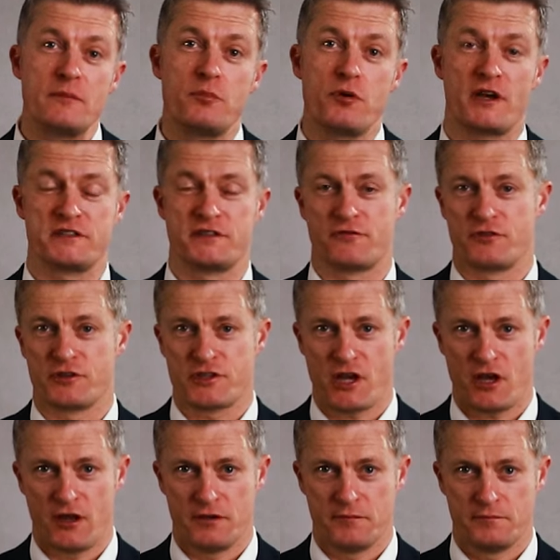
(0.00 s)
impressive
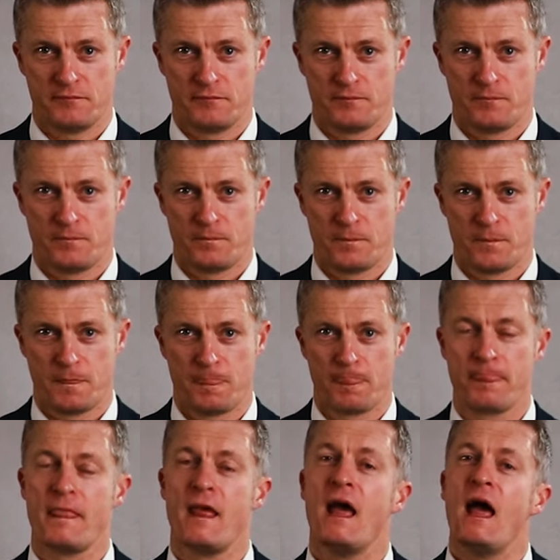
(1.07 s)
return.
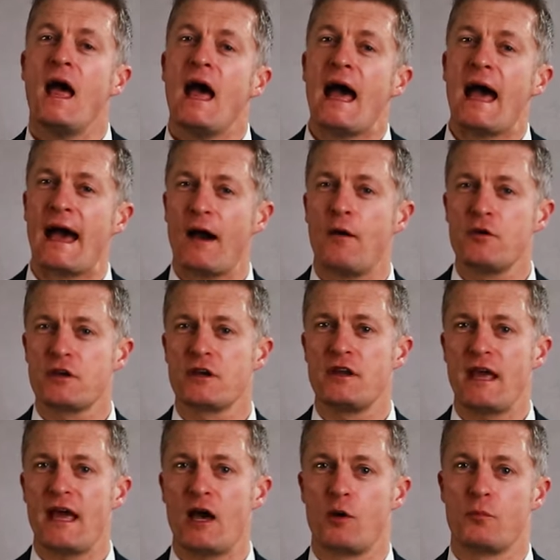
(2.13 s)
How are you going
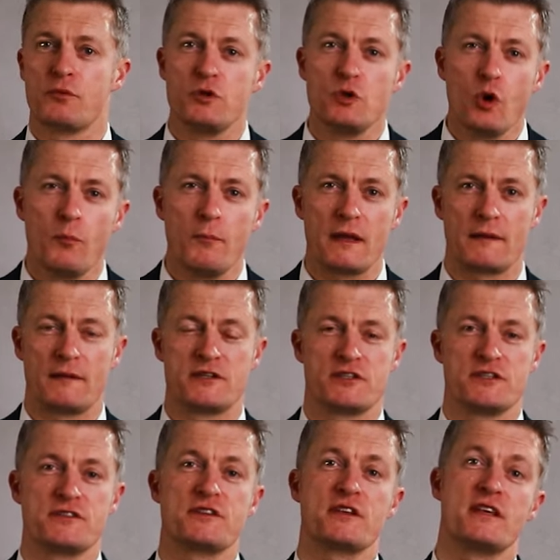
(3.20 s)
to help your
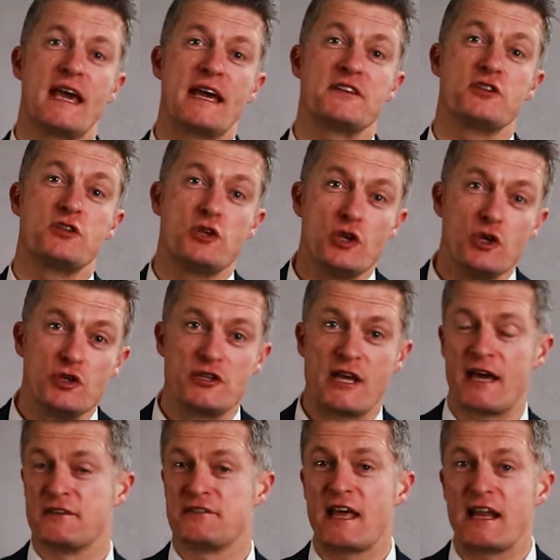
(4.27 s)
managers get good at